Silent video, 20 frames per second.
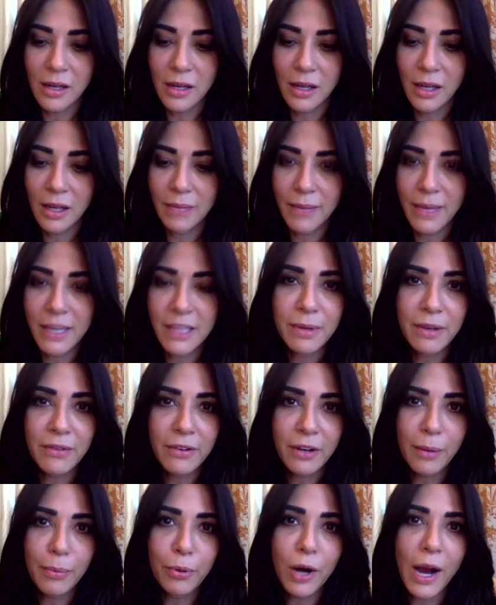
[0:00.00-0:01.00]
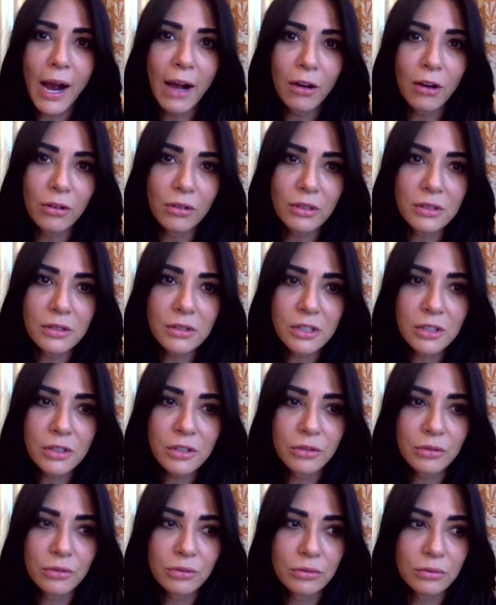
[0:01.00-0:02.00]
it makes me very proud
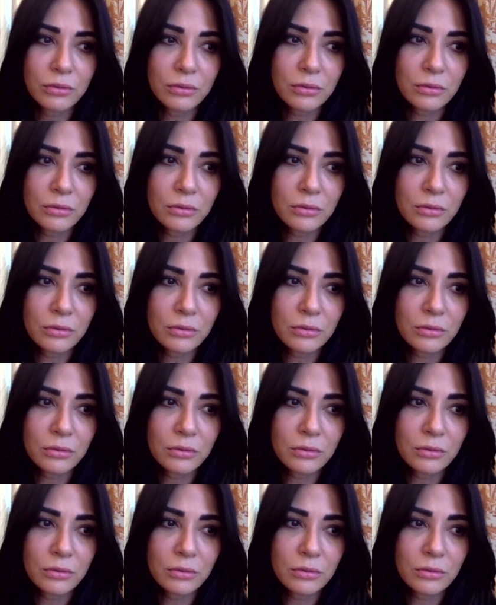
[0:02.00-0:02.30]
to,